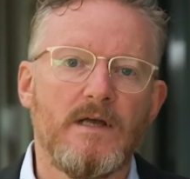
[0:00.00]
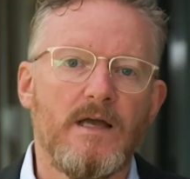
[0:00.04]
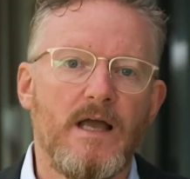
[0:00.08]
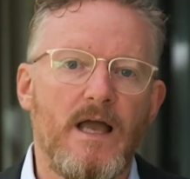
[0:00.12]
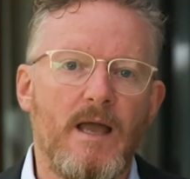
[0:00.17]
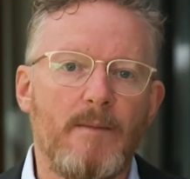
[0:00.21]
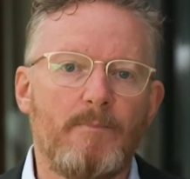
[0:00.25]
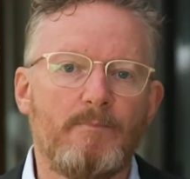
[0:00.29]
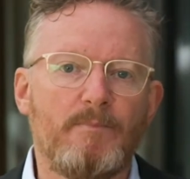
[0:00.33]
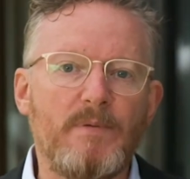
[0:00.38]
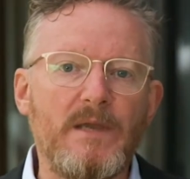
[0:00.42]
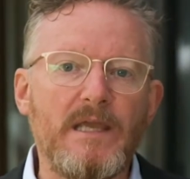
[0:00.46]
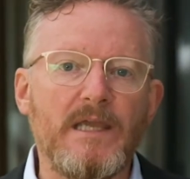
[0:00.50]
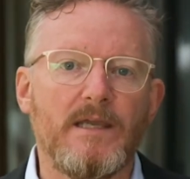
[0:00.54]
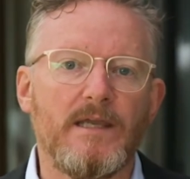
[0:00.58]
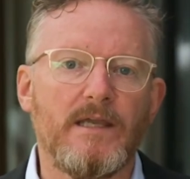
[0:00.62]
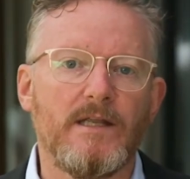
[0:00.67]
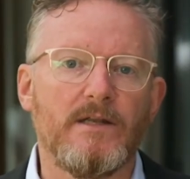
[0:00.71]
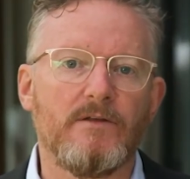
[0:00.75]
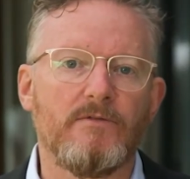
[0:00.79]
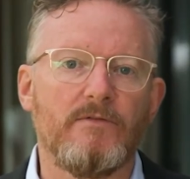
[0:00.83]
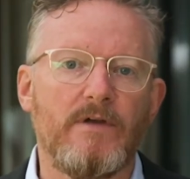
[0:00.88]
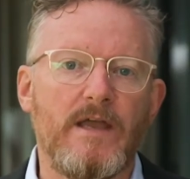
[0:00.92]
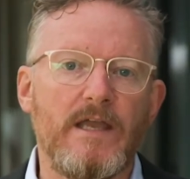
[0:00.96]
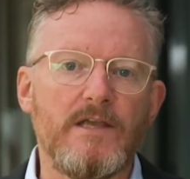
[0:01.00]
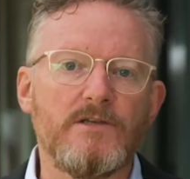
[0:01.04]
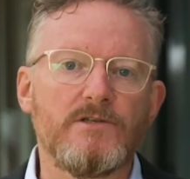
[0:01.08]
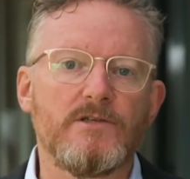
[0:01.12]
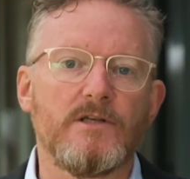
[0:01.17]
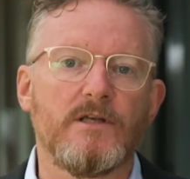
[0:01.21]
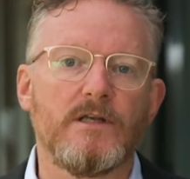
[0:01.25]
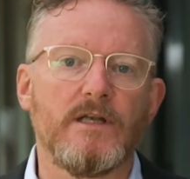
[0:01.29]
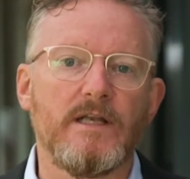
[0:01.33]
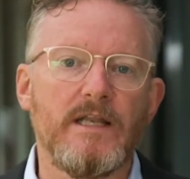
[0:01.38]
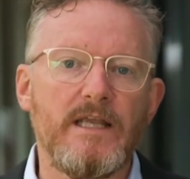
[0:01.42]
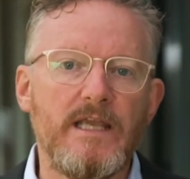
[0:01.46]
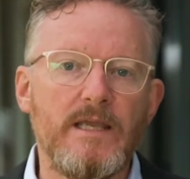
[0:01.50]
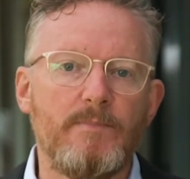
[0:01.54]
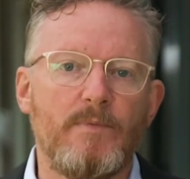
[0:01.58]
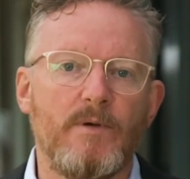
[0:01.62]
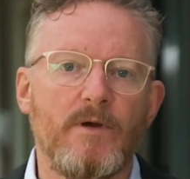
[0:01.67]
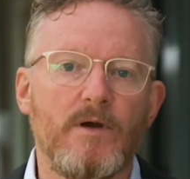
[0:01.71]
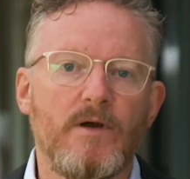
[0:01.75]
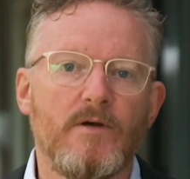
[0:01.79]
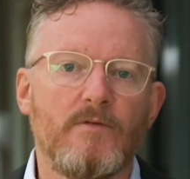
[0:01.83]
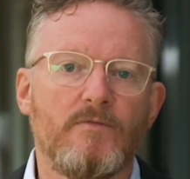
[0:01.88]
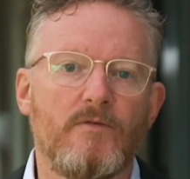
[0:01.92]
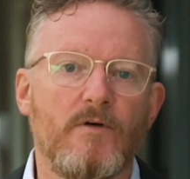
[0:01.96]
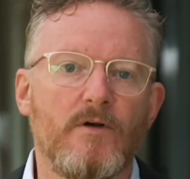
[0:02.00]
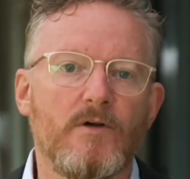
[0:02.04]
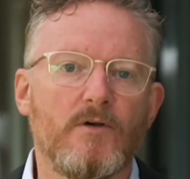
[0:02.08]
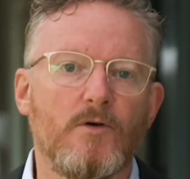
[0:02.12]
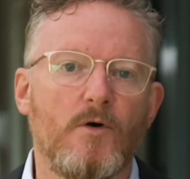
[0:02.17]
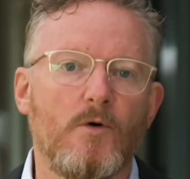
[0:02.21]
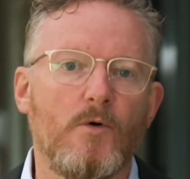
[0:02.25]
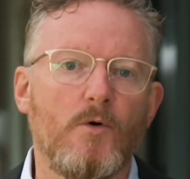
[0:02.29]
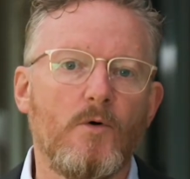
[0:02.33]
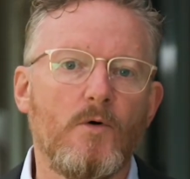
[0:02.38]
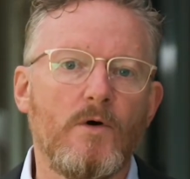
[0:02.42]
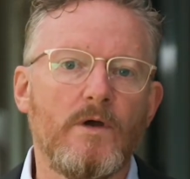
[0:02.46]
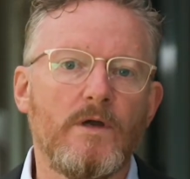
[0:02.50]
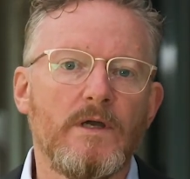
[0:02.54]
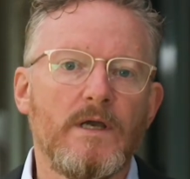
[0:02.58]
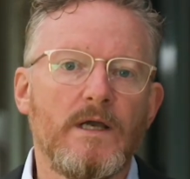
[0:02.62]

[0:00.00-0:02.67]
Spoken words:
A big innovation leap for GROHE